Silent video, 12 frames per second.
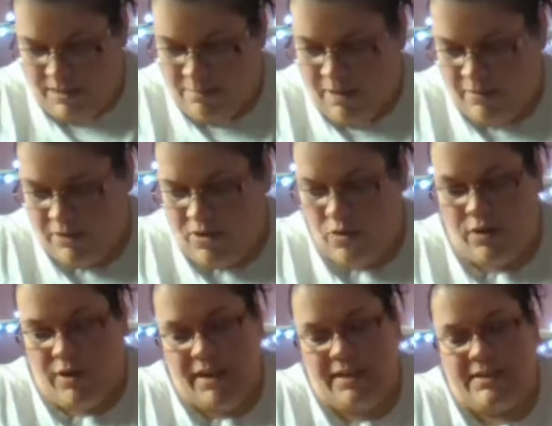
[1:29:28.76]
my
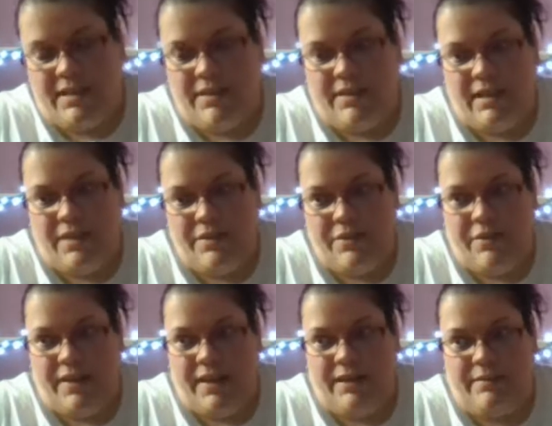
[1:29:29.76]
recordings other
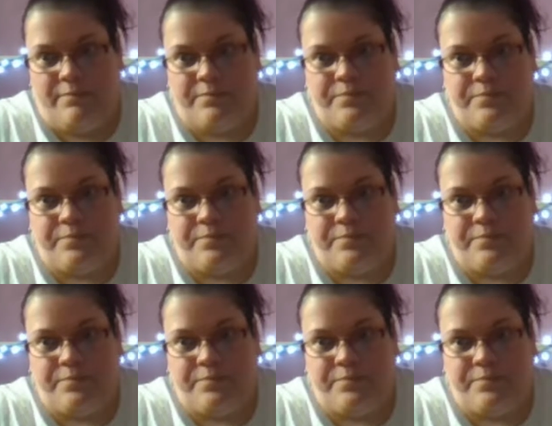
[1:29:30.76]
than